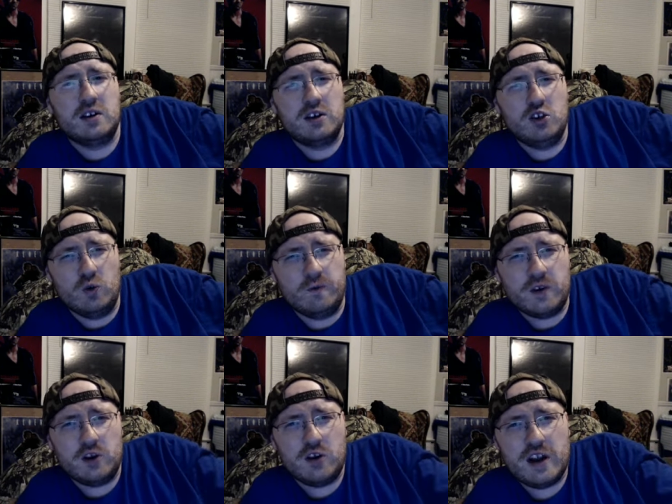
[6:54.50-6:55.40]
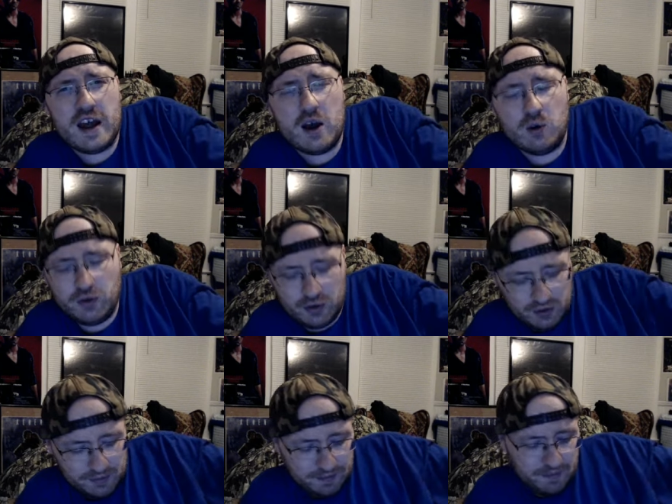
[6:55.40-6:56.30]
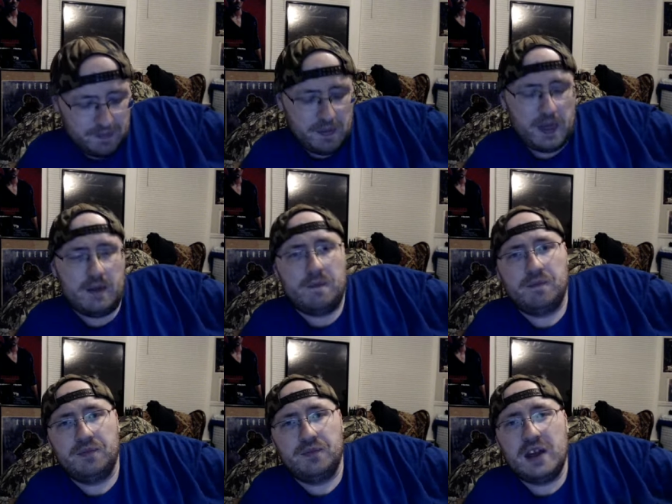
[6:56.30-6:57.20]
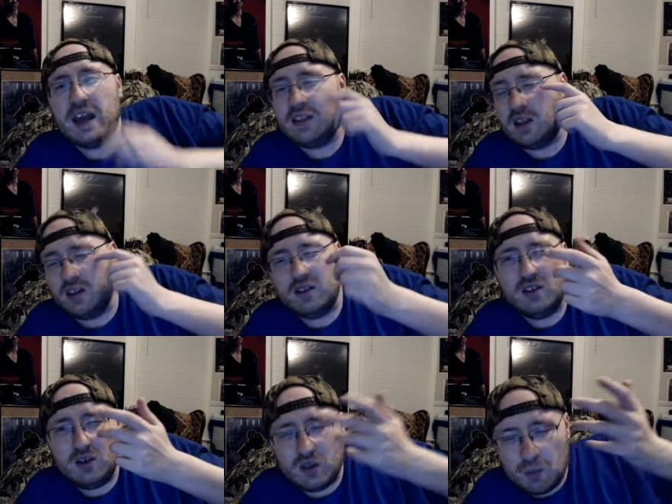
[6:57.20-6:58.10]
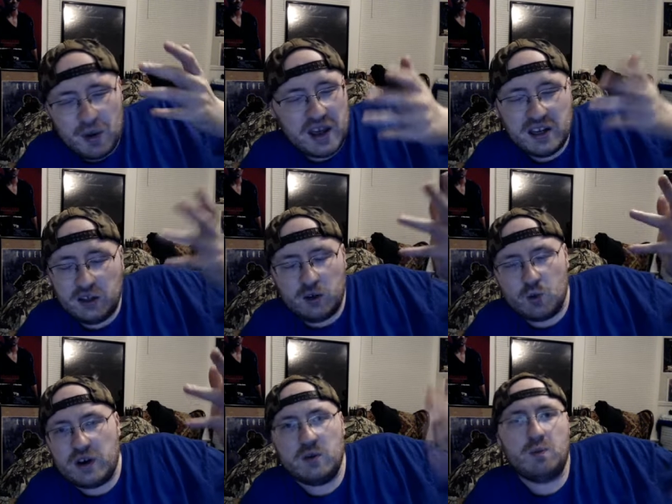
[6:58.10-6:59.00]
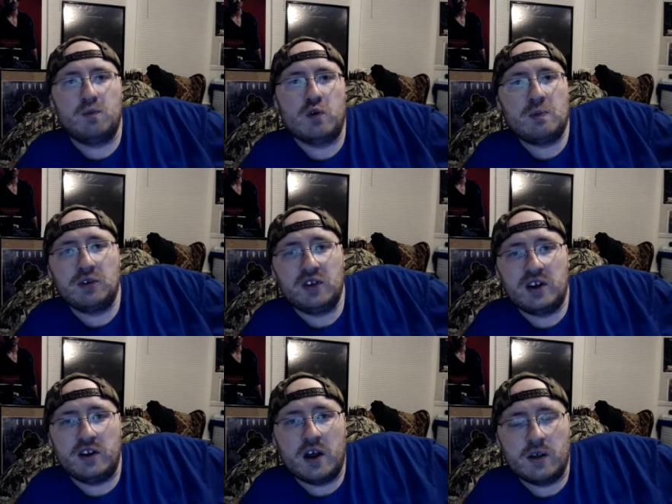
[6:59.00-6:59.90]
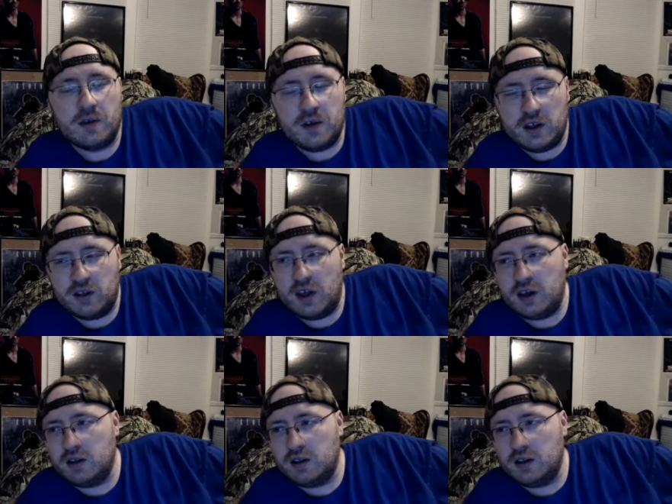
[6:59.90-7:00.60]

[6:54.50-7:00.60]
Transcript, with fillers: You'll figure it out. And the you know the pennies to represent another thing, like,